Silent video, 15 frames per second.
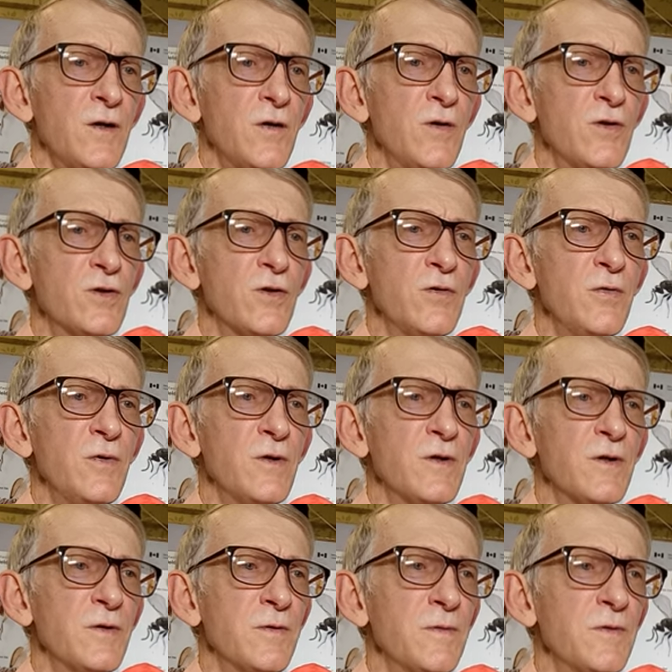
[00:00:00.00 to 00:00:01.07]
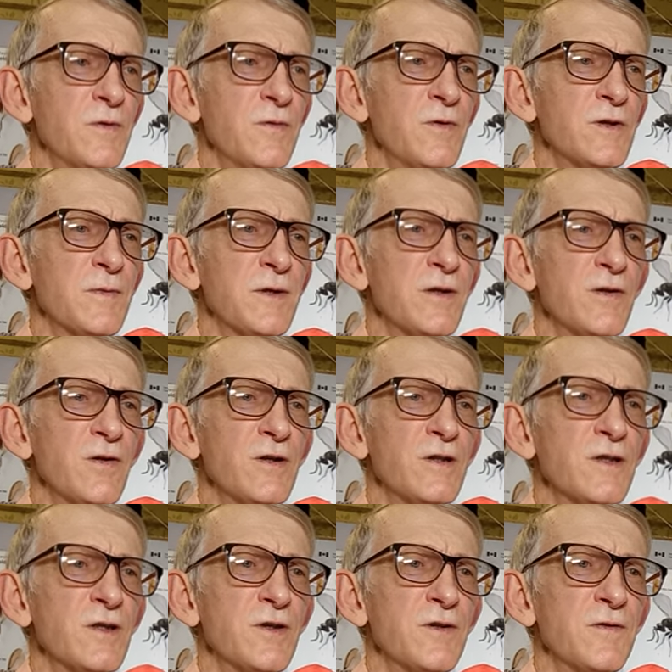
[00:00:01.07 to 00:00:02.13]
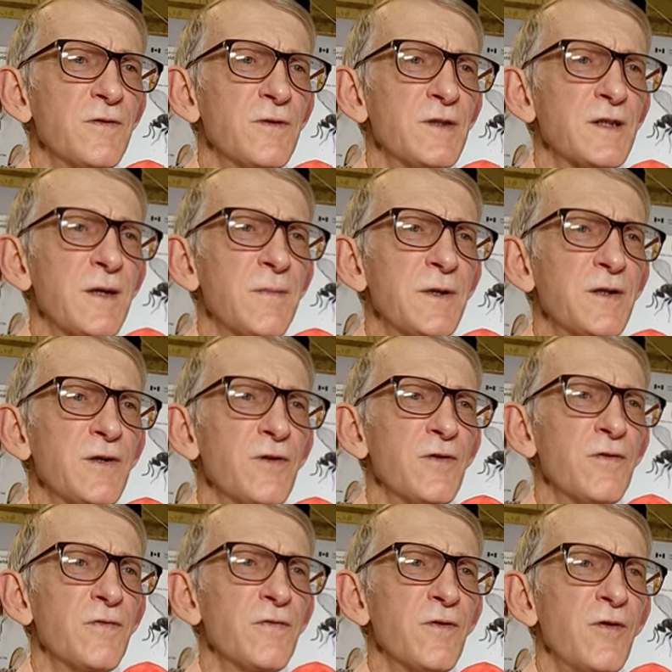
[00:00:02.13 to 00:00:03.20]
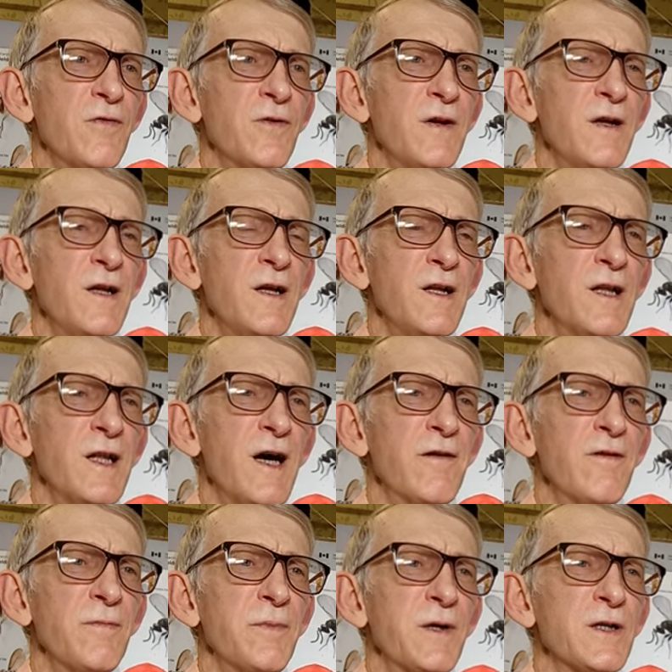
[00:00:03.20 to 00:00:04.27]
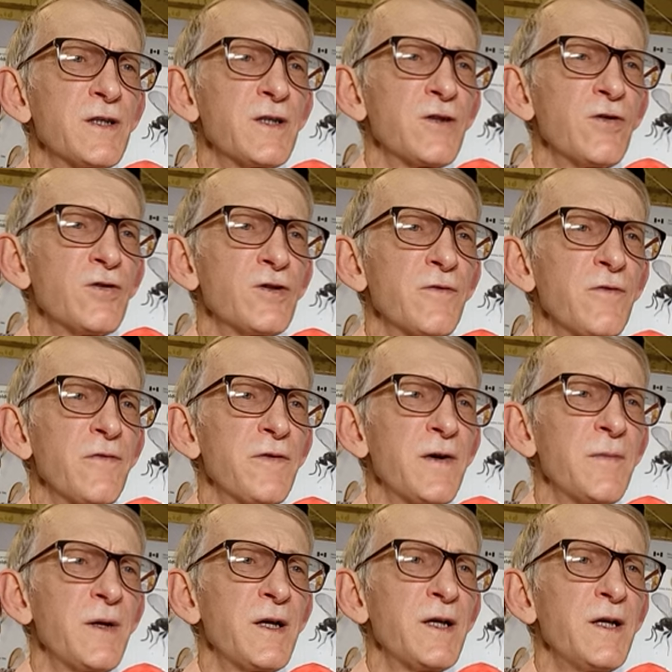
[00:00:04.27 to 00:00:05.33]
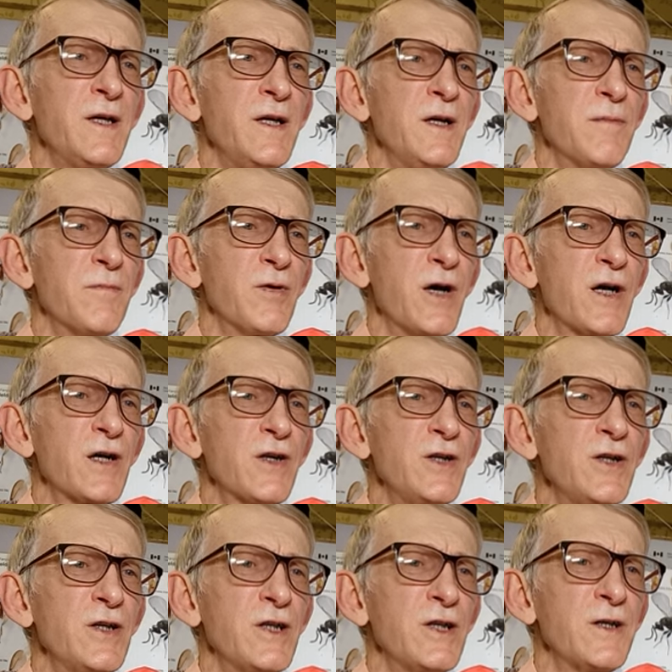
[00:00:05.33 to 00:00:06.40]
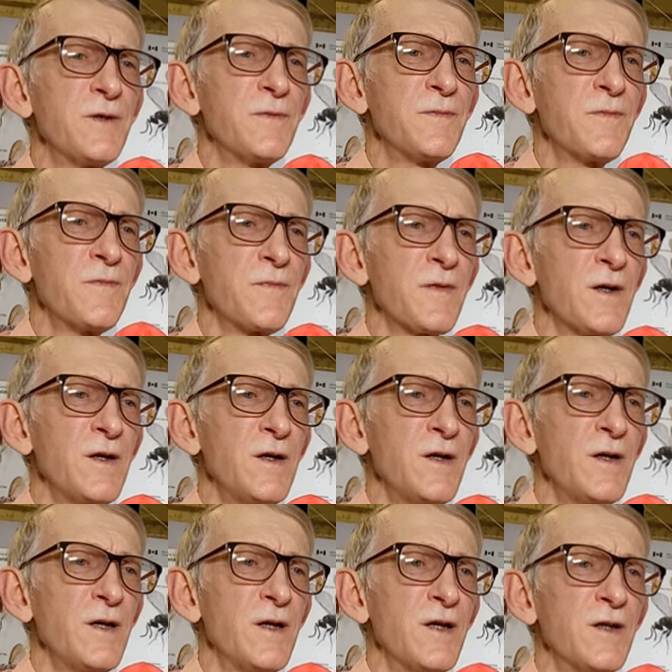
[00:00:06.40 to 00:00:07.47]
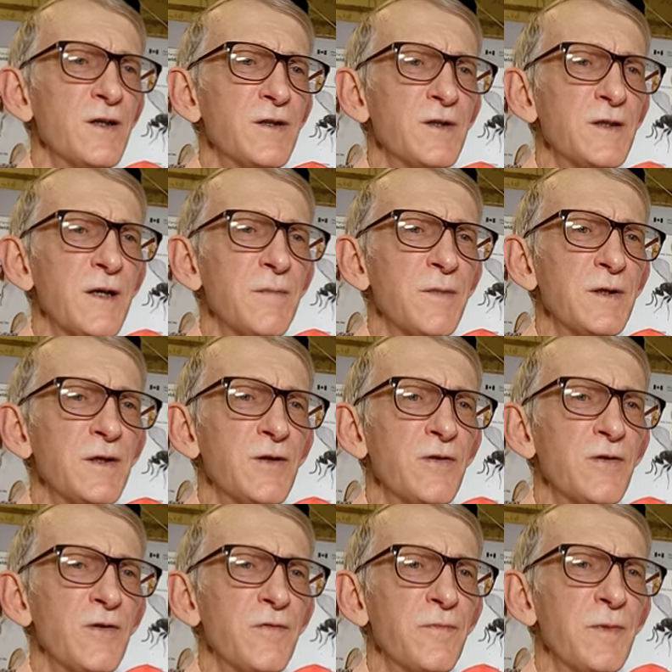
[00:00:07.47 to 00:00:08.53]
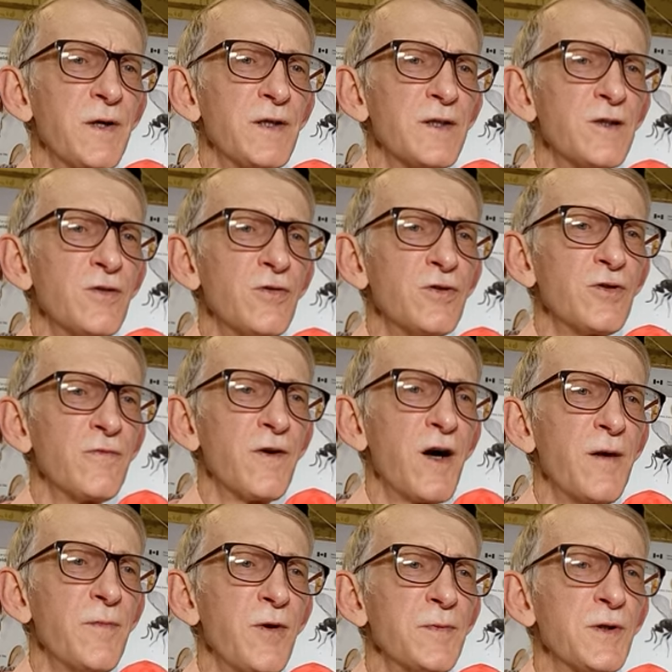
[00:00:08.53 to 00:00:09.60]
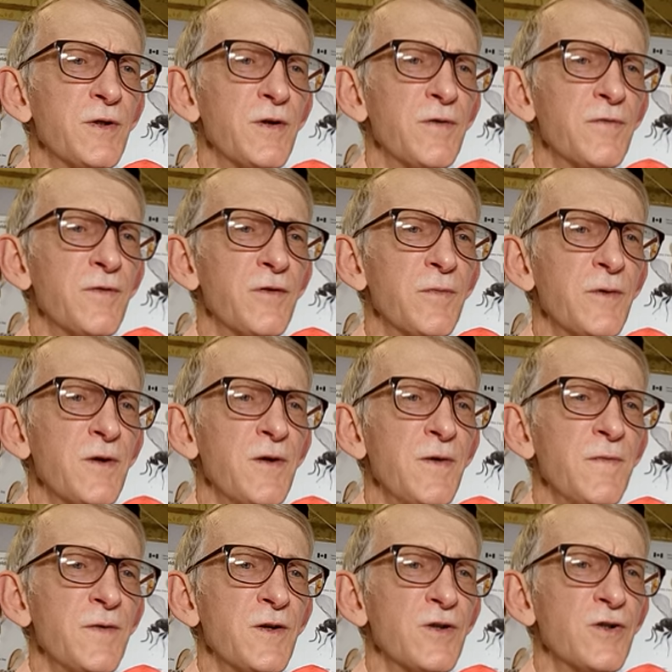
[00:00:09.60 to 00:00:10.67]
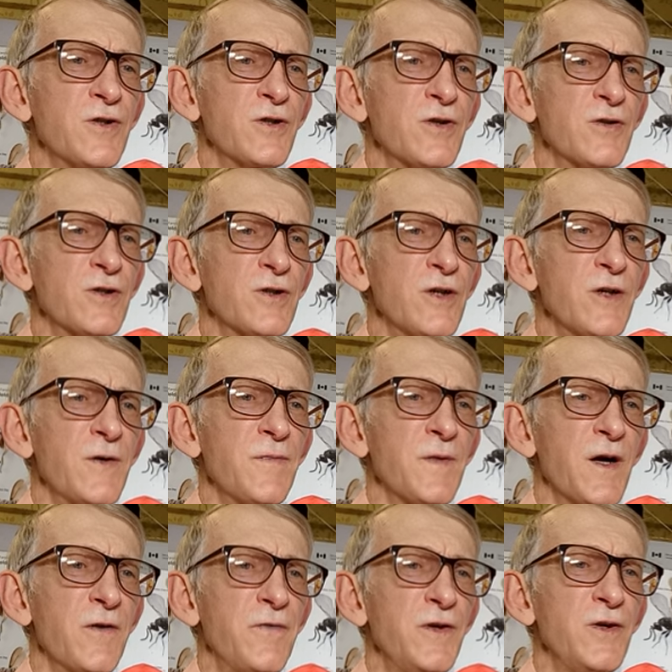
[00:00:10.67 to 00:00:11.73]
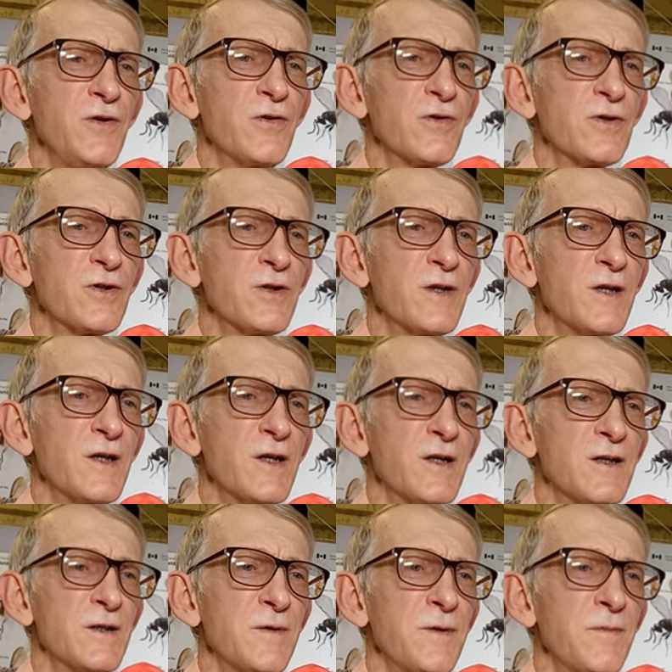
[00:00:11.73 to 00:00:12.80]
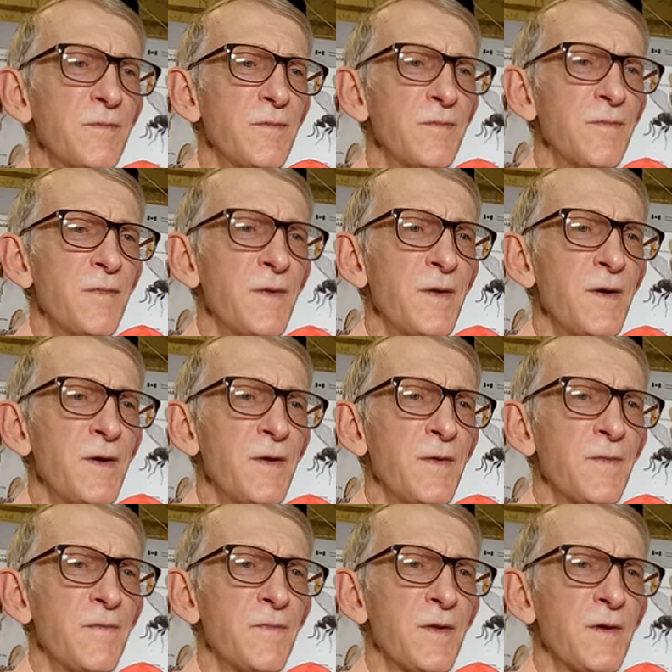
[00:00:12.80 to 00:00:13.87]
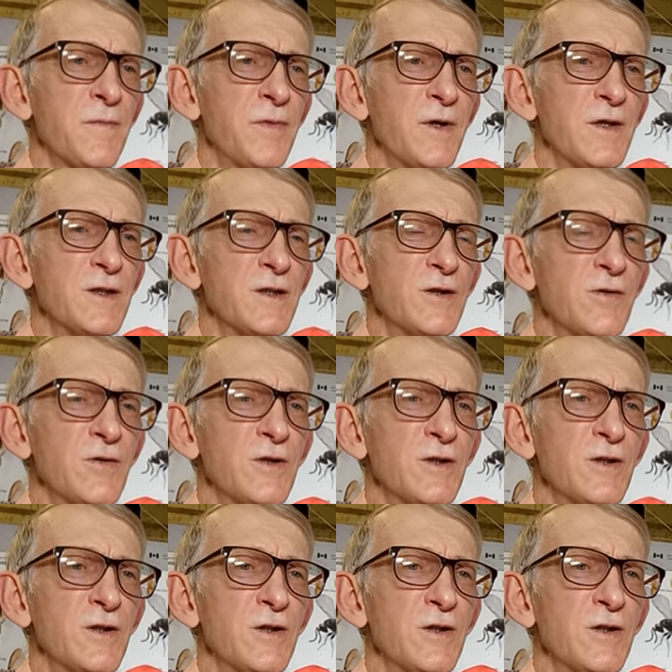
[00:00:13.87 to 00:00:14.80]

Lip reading: Also, some material of larval parasitoids of a family, Braconidae, and some material of parasitoids of Homoptera from a genus Aphidius, as parasitoid